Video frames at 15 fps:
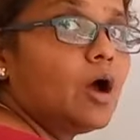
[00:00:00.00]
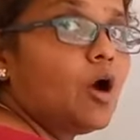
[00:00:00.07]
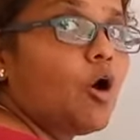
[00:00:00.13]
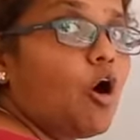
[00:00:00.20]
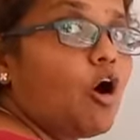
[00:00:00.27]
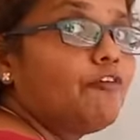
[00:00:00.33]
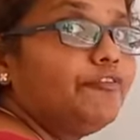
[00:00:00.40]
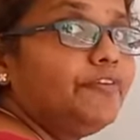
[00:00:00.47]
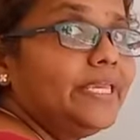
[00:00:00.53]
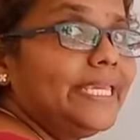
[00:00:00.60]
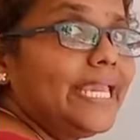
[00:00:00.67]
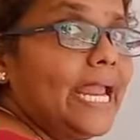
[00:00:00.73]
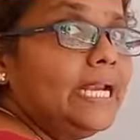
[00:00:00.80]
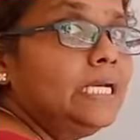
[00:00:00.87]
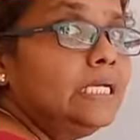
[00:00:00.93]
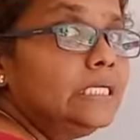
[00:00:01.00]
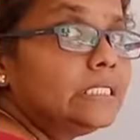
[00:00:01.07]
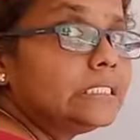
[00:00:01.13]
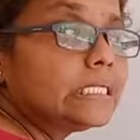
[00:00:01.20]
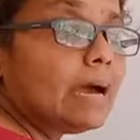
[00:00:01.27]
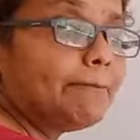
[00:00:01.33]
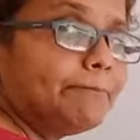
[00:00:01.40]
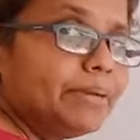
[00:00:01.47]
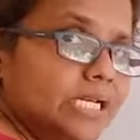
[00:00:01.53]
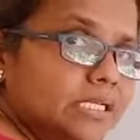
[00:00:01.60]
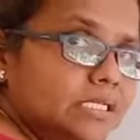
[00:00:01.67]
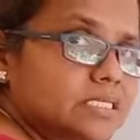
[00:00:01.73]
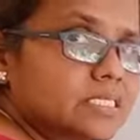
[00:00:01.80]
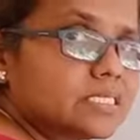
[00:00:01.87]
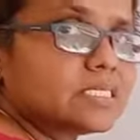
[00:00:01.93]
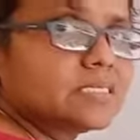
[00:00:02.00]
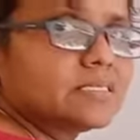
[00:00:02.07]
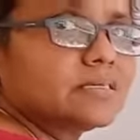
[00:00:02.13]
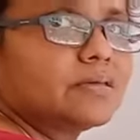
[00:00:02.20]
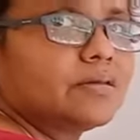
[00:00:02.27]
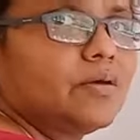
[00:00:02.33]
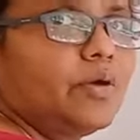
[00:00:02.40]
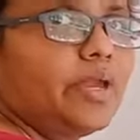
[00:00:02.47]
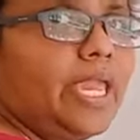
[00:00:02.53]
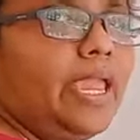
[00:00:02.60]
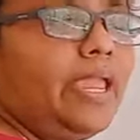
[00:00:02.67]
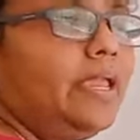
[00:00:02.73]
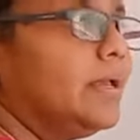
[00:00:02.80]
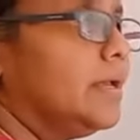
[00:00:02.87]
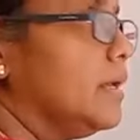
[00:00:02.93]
of n tuples. Okay?